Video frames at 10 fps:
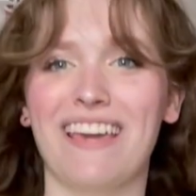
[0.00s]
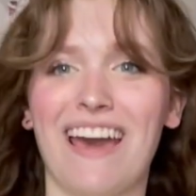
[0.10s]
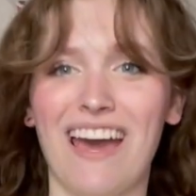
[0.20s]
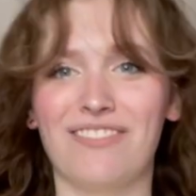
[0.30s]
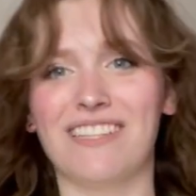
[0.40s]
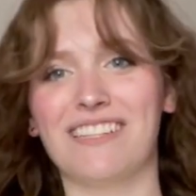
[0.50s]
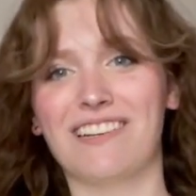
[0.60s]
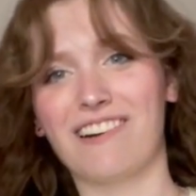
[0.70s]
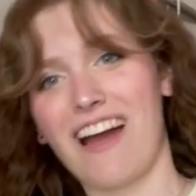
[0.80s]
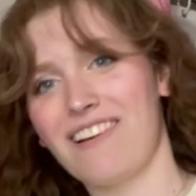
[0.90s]
Heaven
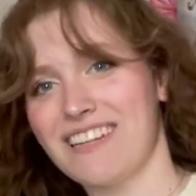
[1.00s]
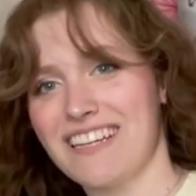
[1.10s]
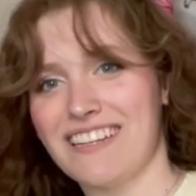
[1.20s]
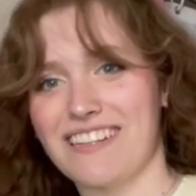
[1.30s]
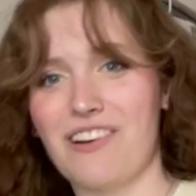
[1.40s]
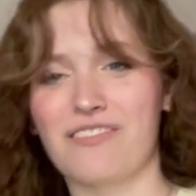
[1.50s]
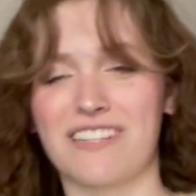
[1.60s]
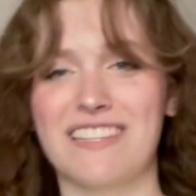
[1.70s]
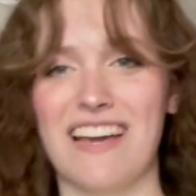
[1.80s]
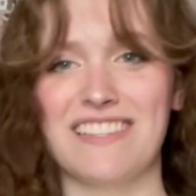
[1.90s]
Crowded
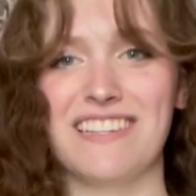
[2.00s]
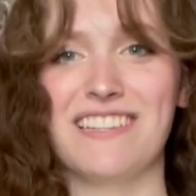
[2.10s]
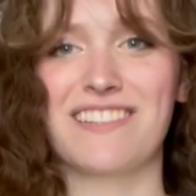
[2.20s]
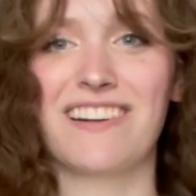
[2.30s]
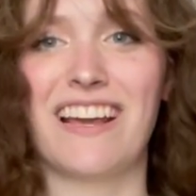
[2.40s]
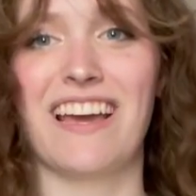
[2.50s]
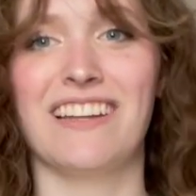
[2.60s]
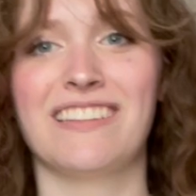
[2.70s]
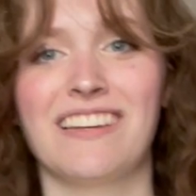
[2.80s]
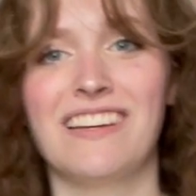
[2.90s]
oversized t-shirt
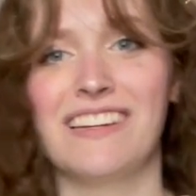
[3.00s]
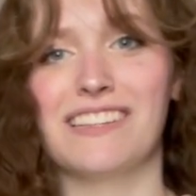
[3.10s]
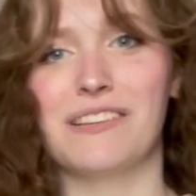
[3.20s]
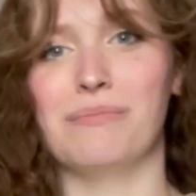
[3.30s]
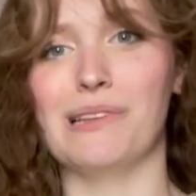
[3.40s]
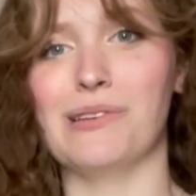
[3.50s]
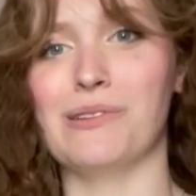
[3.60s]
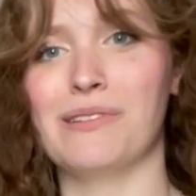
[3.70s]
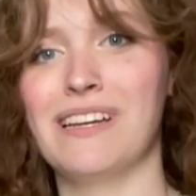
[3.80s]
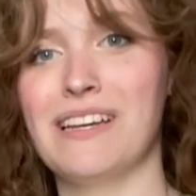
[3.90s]
and the
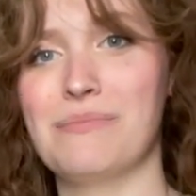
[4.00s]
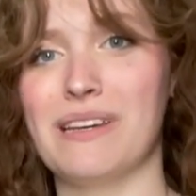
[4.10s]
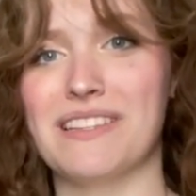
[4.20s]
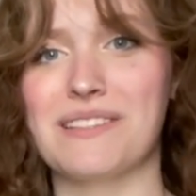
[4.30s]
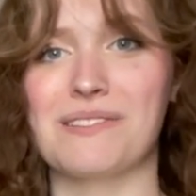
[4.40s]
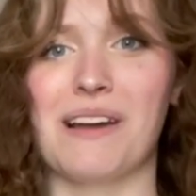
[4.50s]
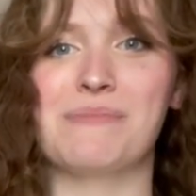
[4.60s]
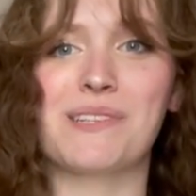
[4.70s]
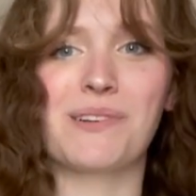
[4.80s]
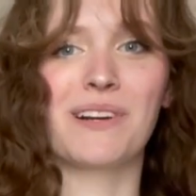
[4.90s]
blue pinstriped
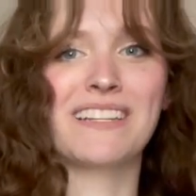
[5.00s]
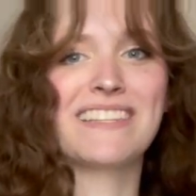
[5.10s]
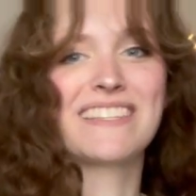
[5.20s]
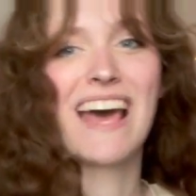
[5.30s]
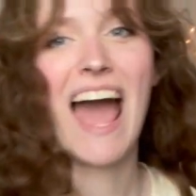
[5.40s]
shorts.